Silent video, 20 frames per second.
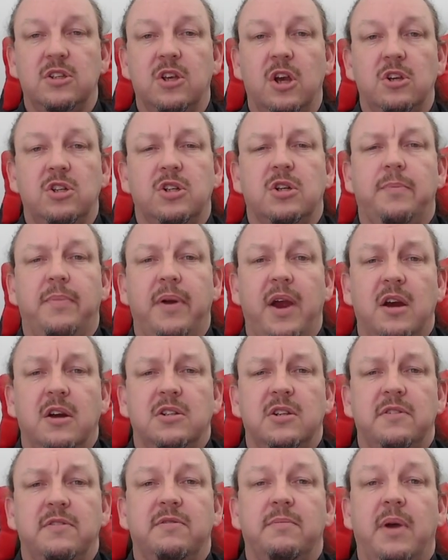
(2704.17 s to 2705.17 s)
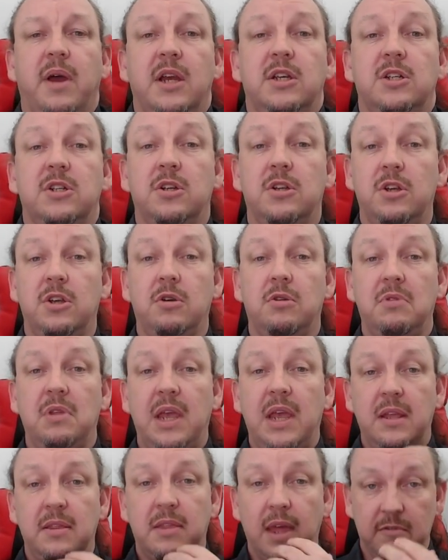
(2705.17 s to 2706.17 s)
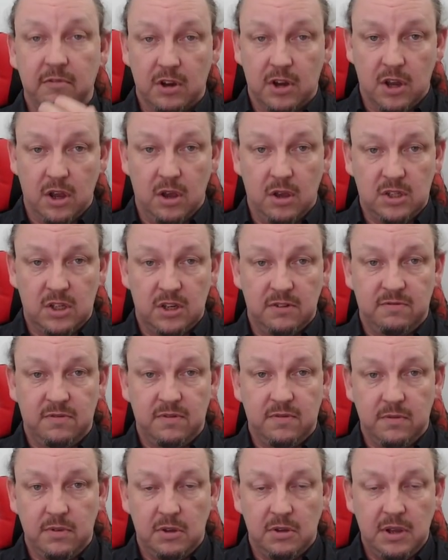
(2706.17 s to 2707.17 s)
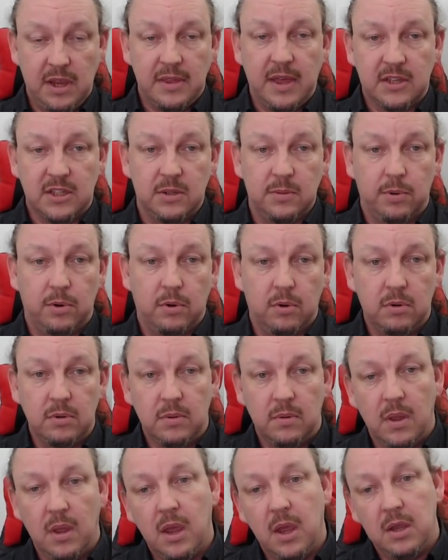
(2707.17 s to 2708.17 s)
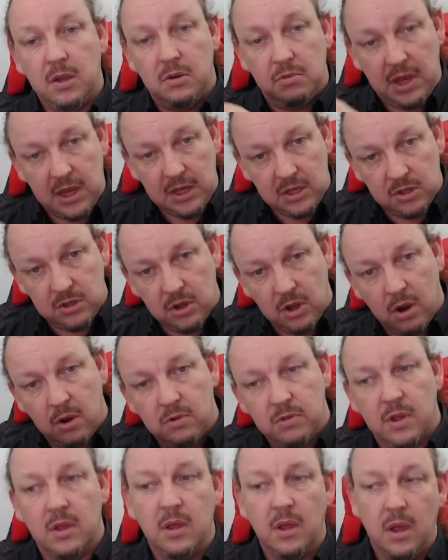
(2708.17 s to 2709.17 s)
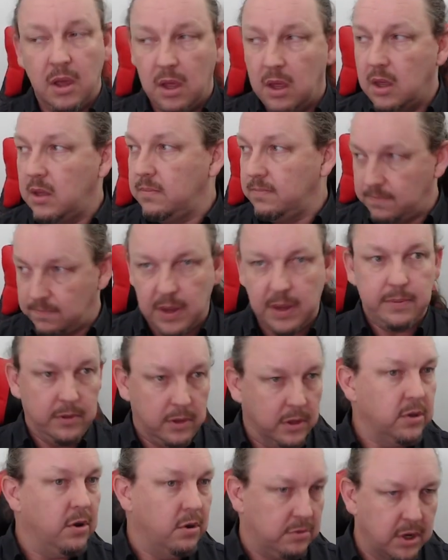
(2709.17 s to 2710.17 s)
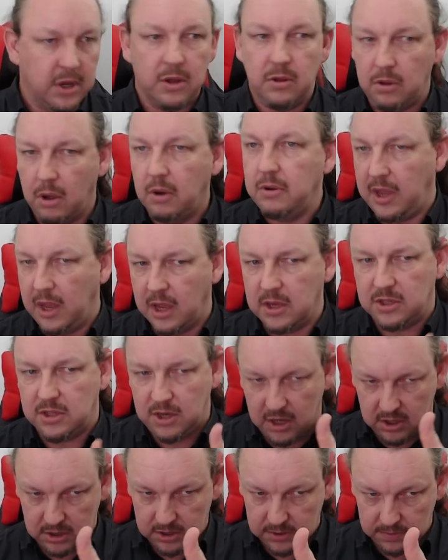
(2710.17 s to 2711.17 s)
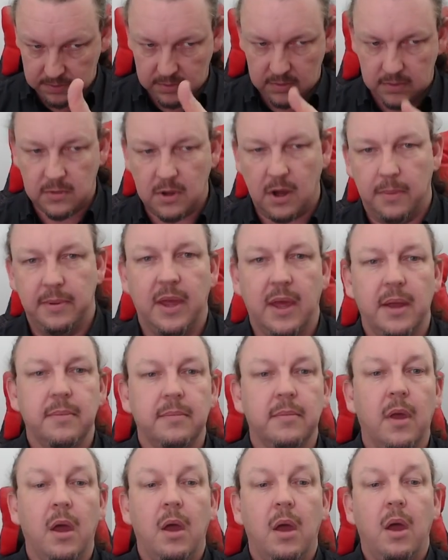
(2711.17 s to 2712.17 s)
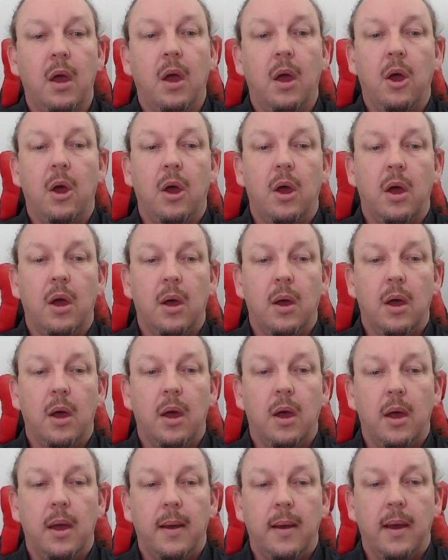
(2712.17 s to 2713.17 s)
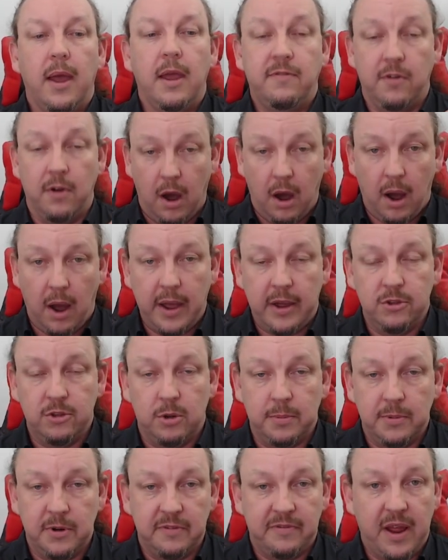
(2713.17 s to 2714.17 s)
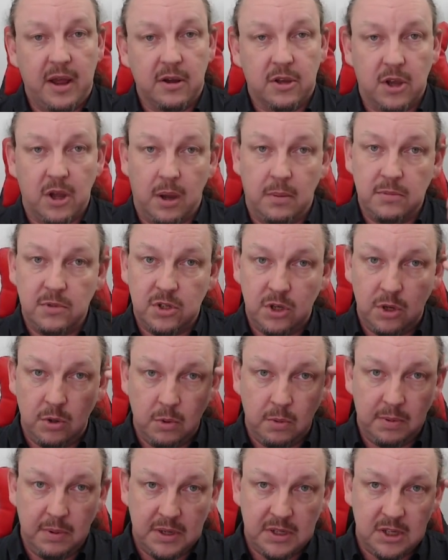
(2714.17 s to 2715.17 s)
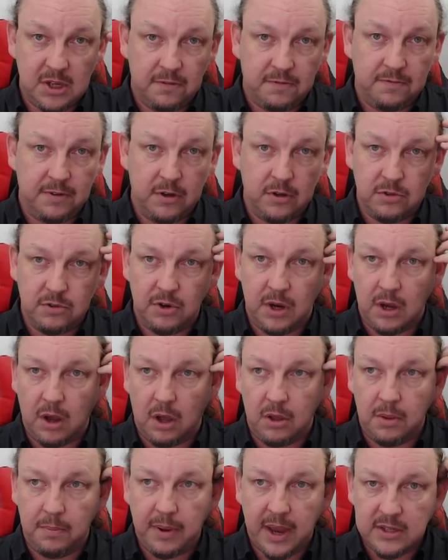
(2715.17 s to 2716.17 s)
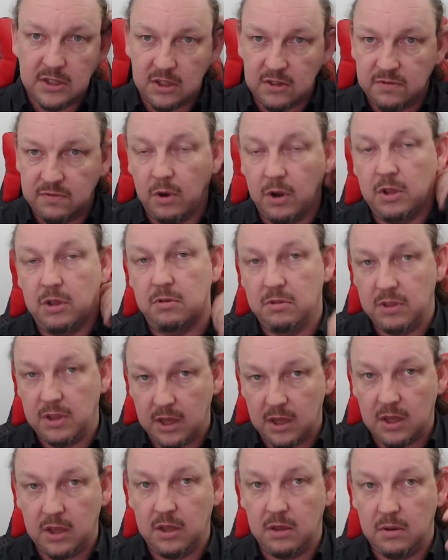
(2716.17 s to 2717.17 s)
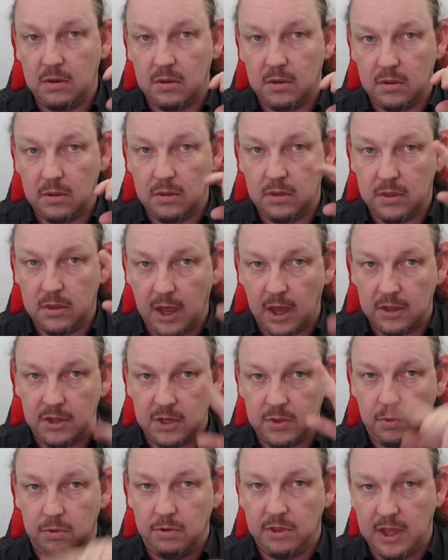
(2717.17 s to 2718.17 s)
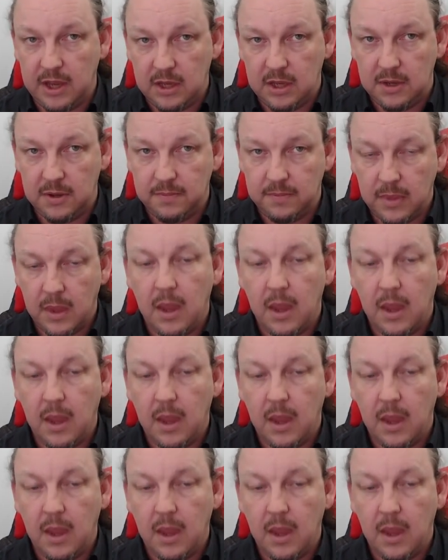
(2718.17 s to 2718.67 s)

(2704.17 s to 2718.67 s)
social comparison information, you need that recursive, you need that support. You need to know that people are nodding along, yes, yes, Copy that. If you're high on normative outcomes, you will be self-filtering on the basis of what you think the others will think.